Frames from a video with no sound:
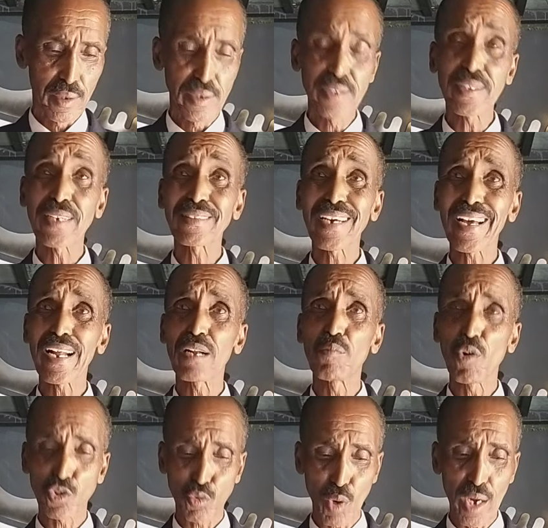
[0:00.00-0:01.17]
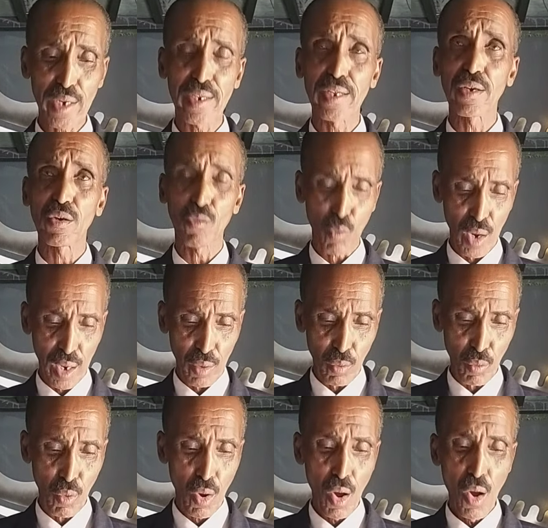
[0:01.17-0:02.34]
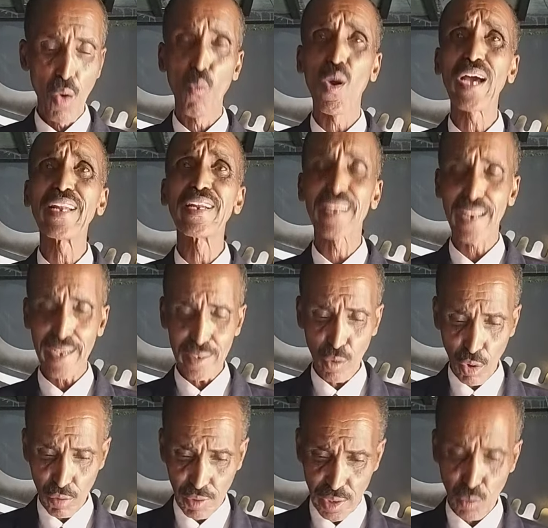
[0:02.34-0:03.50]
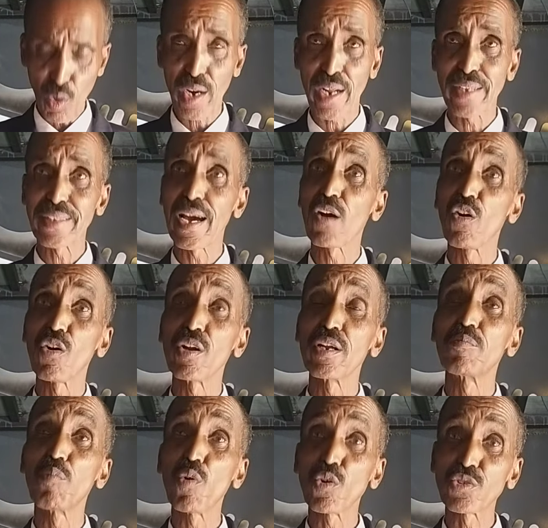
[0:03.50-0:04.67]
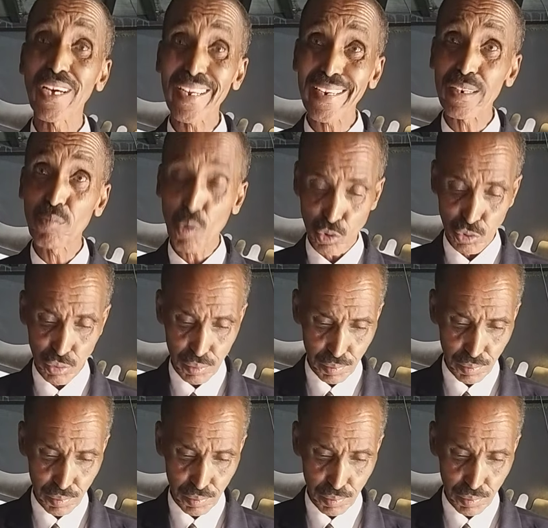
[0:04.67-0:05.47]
These are sacred books, widely read all over the world, and they are godly books, sacred books.